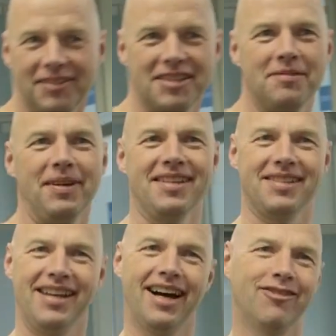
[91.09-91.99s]
always the
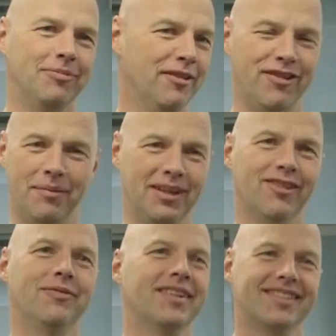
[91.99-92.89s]
best. A hug from my family
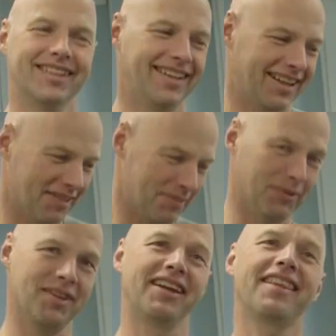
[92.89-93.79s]
or from my son. I love this
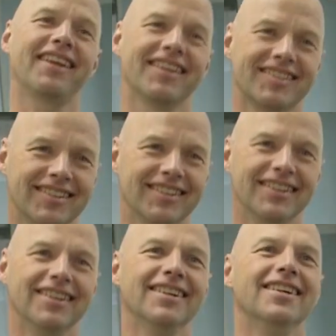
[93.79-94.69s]
more than anything else.
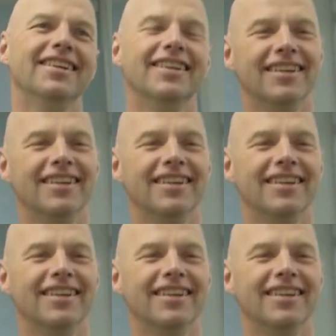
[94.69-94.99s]
What is